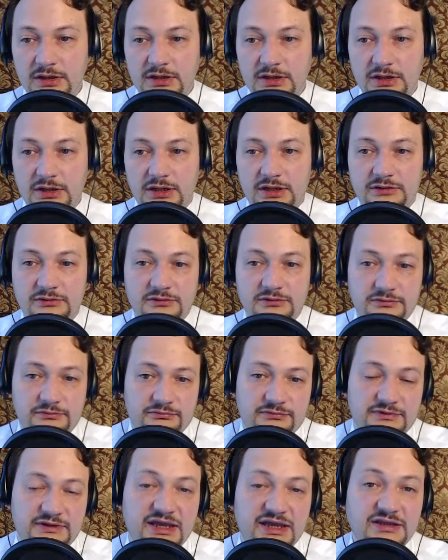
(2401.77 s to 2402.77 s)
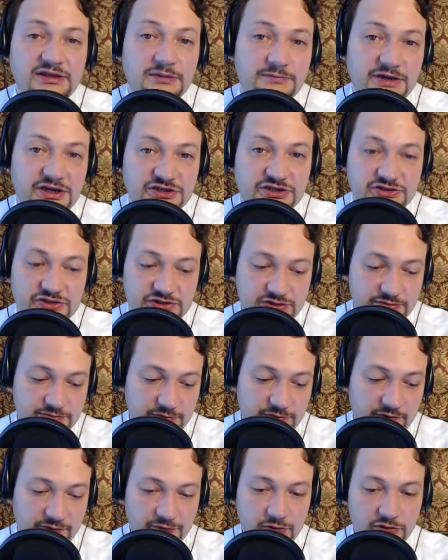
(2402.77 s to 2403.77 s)
And databases,
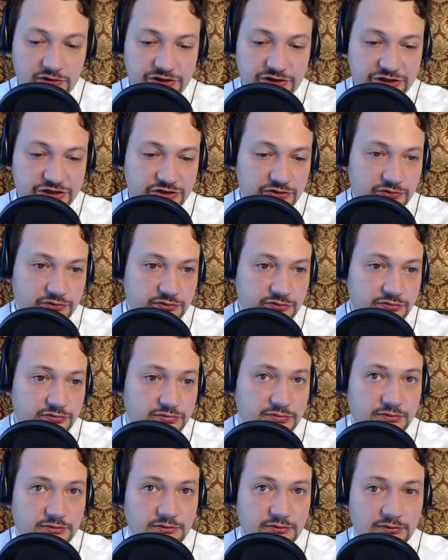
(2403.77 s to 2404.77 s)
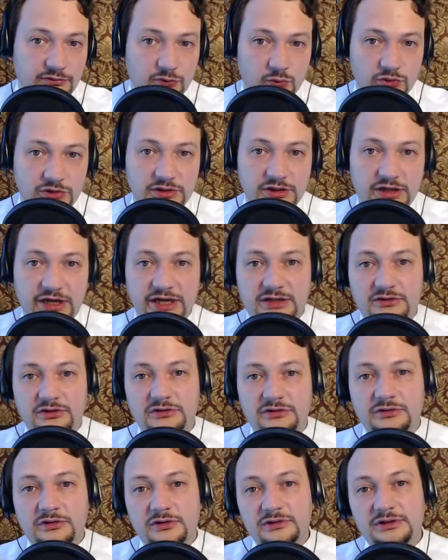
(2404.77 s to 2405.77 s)
of course, you would like
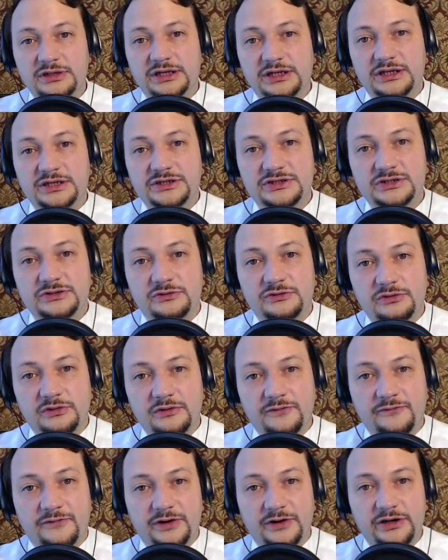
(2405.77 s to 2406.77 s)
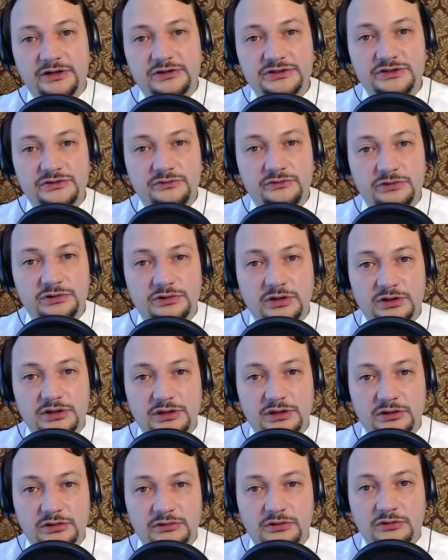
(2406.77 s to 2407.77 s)
not only store files, you would
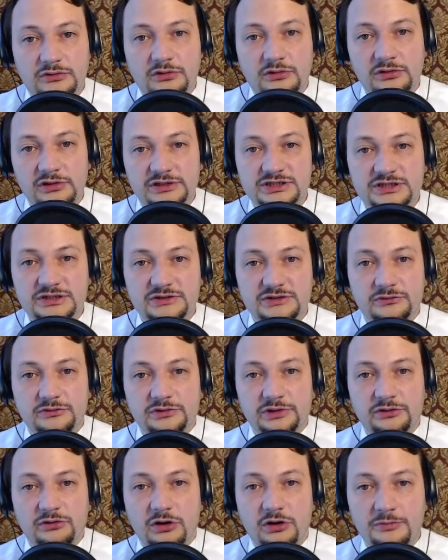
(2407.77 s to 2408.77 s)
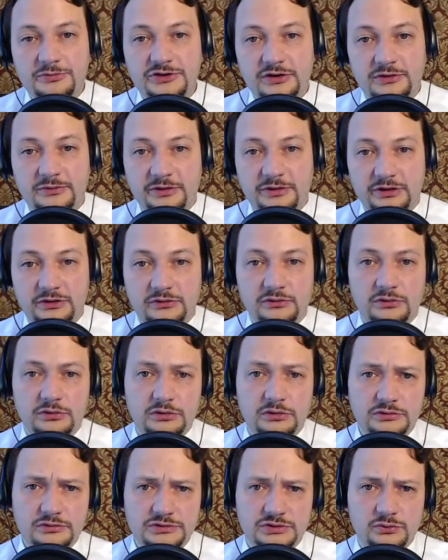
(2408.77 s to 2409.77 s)
not only store objects, but you
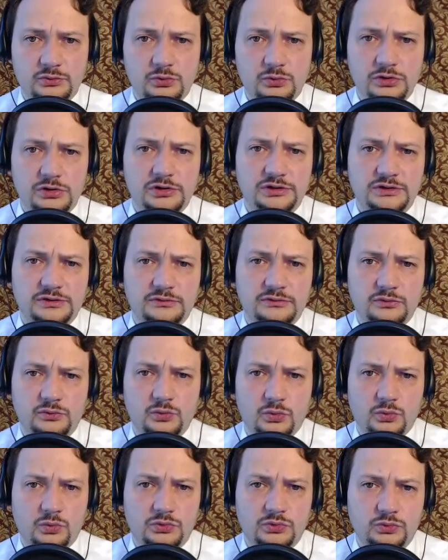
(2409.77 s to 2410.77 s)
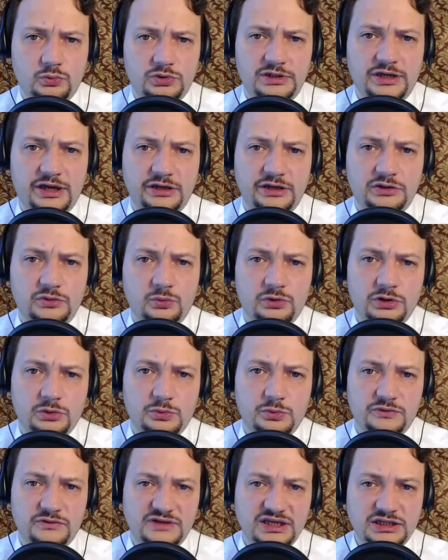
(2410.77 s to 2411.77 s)
also would like to work
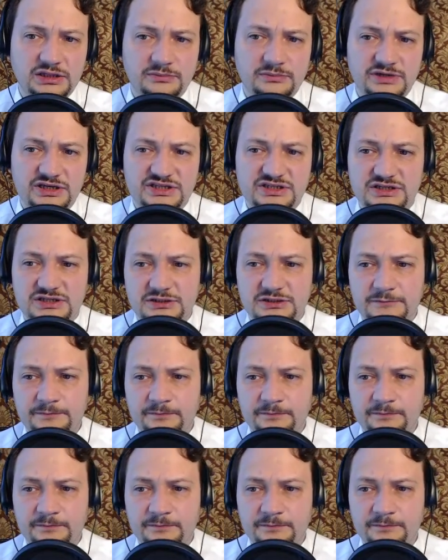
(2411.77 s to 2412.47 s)
with databases.